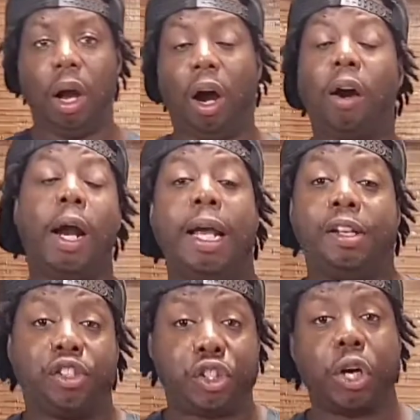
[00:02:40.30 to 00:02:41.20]

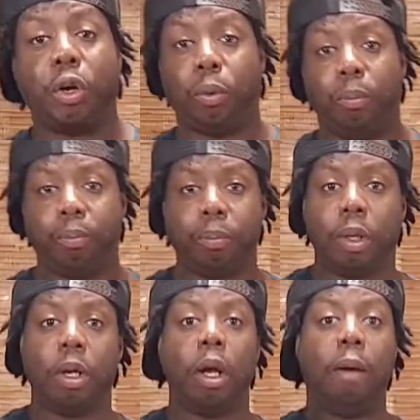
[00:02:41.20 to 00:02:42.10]
Alright, so
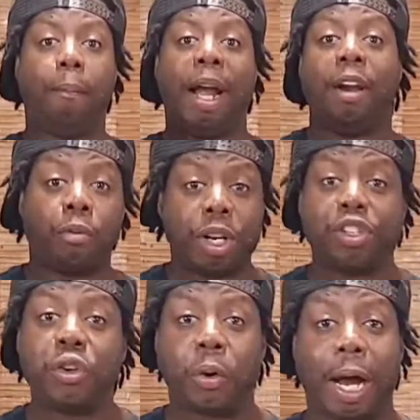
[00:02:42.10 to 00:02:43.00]
my
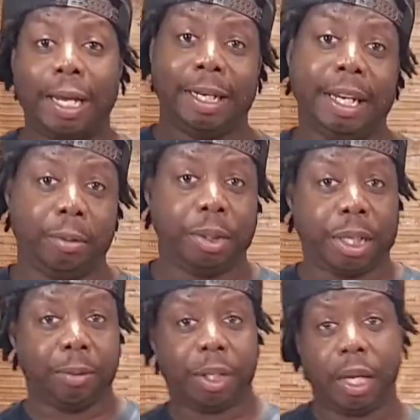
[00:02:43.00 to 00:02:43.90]
original idea was
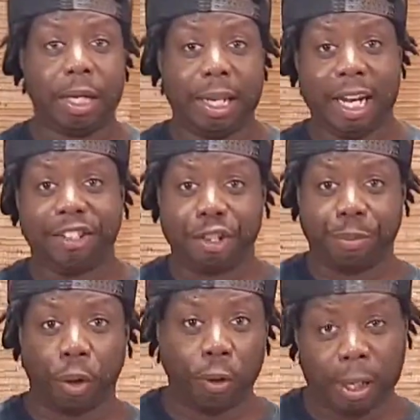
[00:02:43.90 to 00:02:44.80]
I was going to take
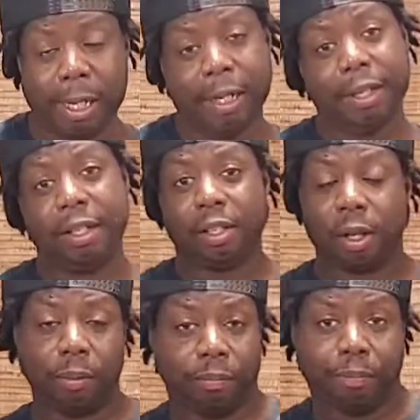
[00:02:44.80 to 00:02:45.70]
Chipotles and
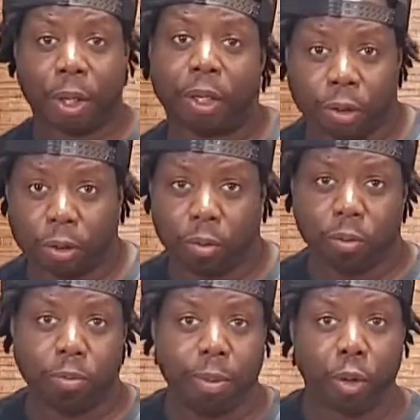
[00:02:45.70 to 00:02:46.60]
some
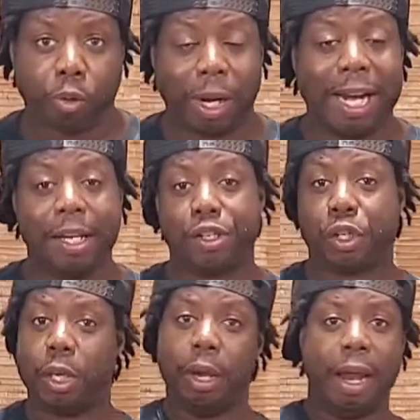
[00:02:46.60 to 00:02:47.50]
buttermilk
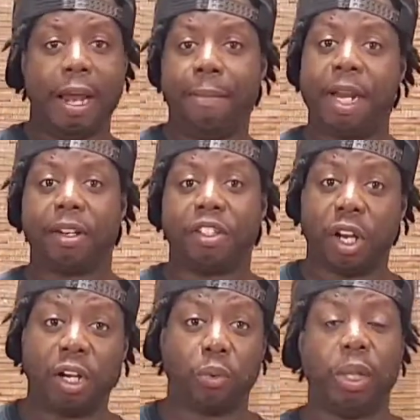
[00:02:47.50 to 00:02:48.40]
ranch and make a
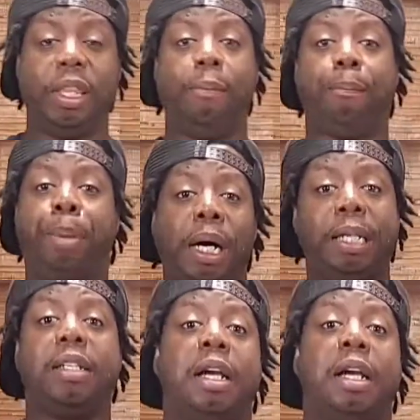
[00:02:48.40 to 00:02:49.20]
sauce with it, but